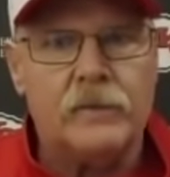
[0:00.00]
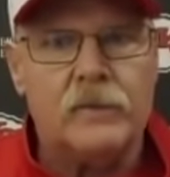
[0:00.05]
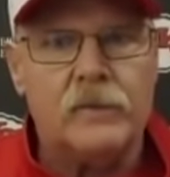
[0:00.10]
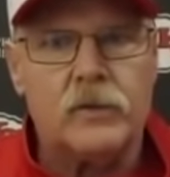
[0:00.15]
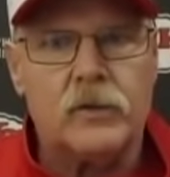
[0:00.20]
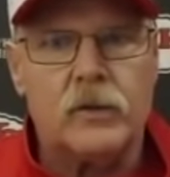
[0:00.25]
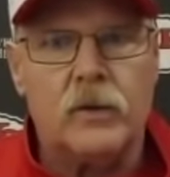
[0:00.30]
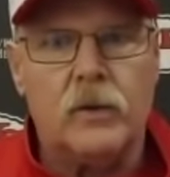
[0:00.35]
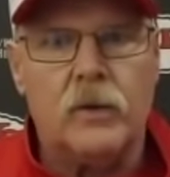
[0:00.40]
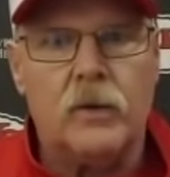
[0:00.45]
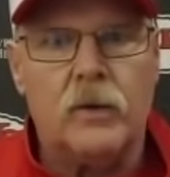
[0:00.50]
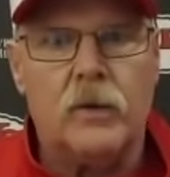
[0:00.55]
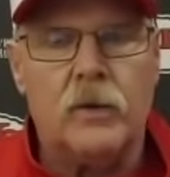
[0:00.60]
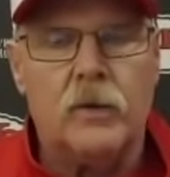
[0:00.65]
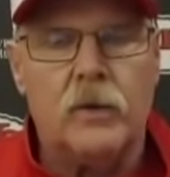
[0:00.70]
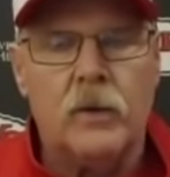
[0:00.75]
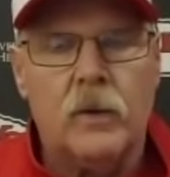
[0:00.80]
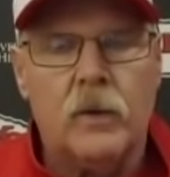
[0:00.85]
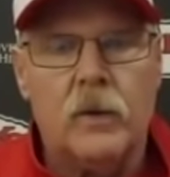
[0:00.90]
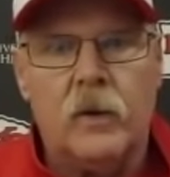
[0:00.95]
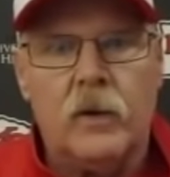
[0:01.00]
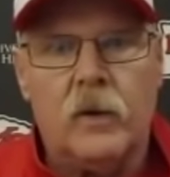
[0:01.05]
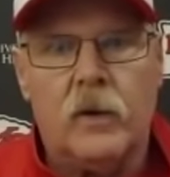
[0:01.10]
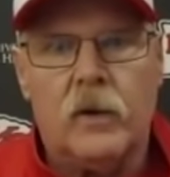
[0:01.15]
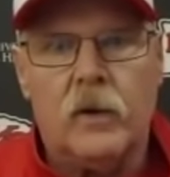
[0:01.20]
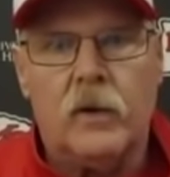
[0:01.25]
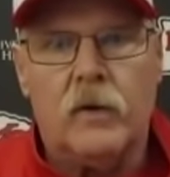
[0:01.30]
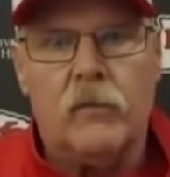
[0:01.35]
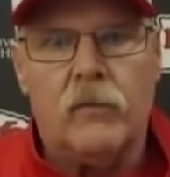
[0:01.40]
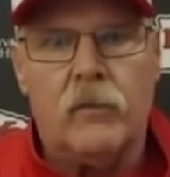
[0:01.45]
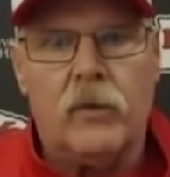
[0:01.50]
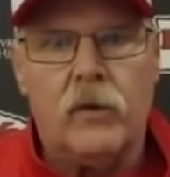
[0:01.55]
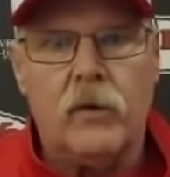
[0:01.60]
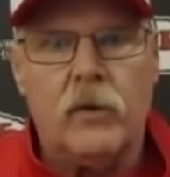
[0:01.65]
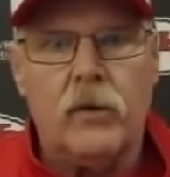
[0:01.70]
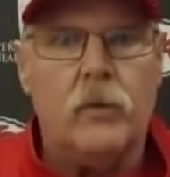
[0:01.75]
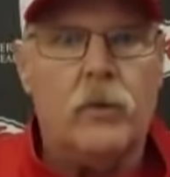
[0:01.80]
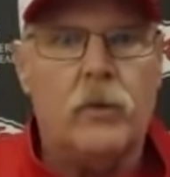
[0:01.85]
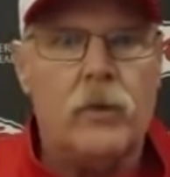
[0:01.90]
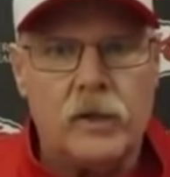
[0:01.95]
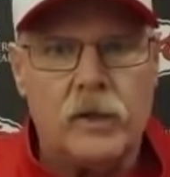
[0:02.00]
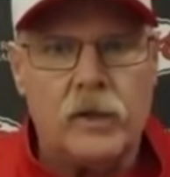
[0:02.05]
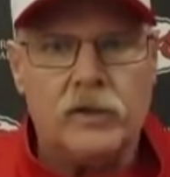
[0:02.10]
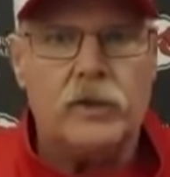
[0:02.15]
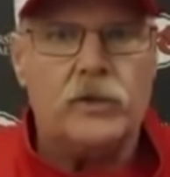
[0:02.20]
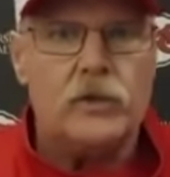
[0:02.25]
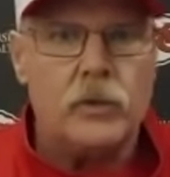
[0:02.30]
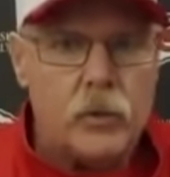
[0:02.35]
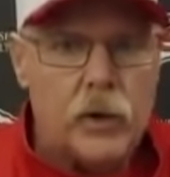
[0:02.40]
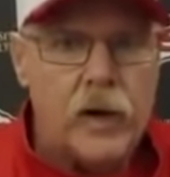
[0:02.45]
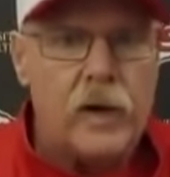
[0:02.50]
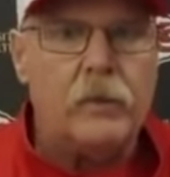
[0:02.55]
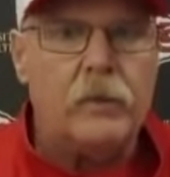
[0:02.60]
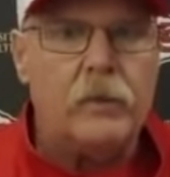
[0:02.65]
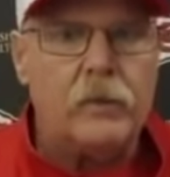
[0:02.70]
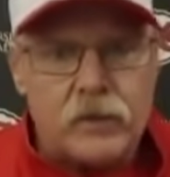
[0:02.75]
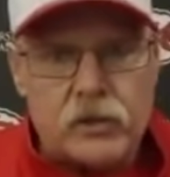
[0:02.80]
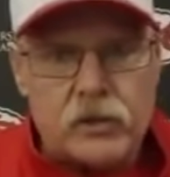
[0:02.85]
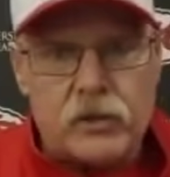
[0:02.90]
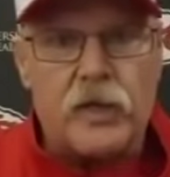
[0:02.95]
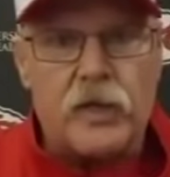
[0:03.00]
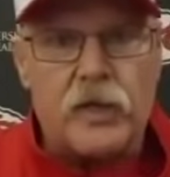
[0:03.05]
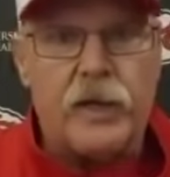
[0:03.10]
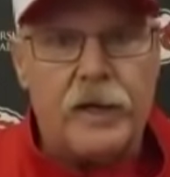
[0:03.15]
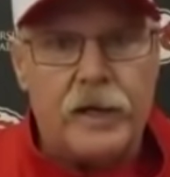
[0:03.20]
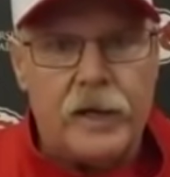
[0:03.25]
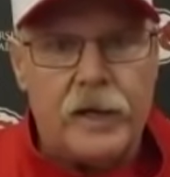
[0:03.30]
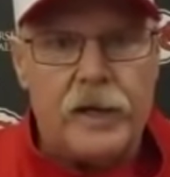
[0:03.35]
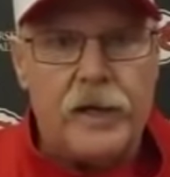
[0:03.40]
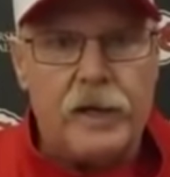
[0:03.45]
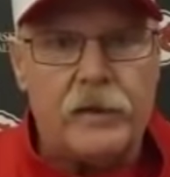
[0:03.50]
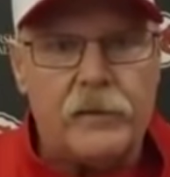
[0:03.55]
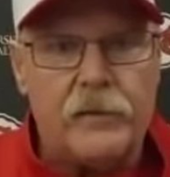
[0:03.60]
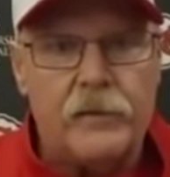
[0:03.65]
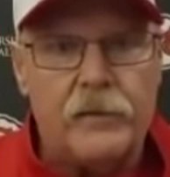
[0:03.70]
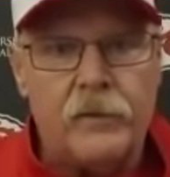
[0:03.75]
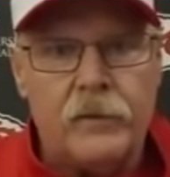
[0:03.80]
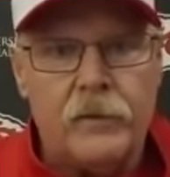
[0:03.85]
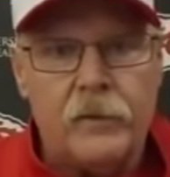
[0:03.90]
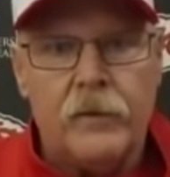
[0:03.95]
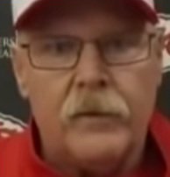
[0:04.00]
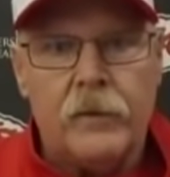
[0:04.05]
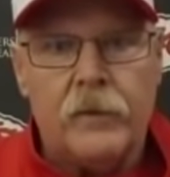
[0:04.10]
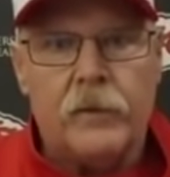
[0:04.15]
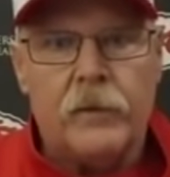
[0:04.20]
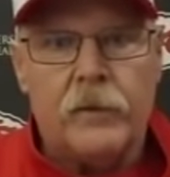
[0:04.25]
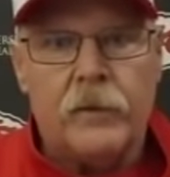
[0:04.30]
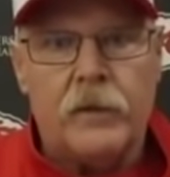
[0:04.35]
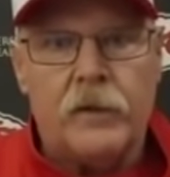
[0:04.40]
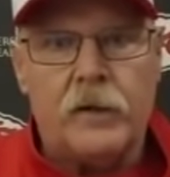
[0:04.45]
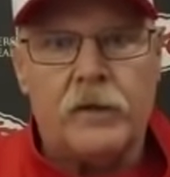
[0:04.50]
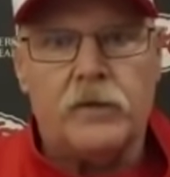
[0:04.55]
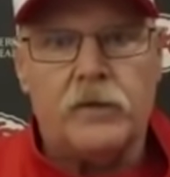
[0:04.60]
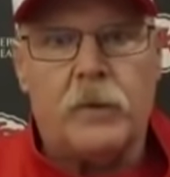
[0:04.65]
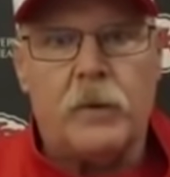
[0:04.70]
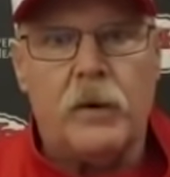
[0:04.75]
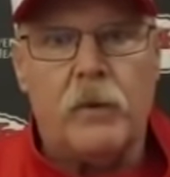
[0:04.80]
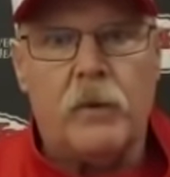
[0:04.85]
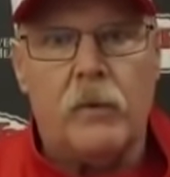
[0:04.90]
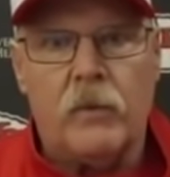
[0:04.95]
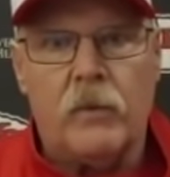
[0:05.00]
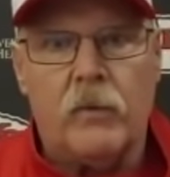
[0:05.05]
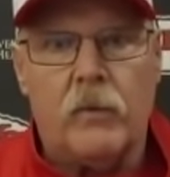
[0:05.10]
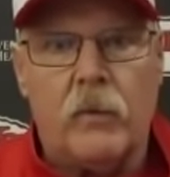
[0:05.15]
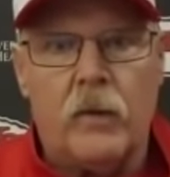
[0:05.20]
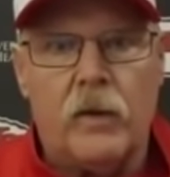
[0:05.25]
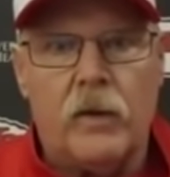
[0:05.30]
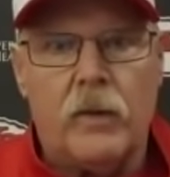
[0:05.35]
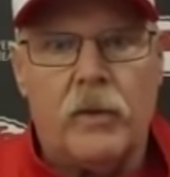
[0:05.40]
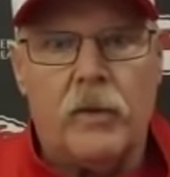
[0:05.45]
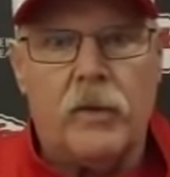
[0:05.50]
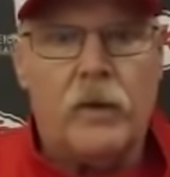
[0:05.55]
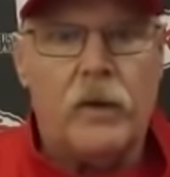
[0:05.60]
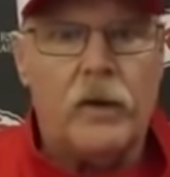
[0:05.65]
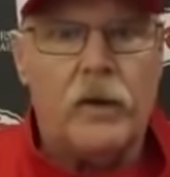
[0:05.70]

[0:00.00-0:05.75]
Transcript: So of the new things that you're able to study and experiment with,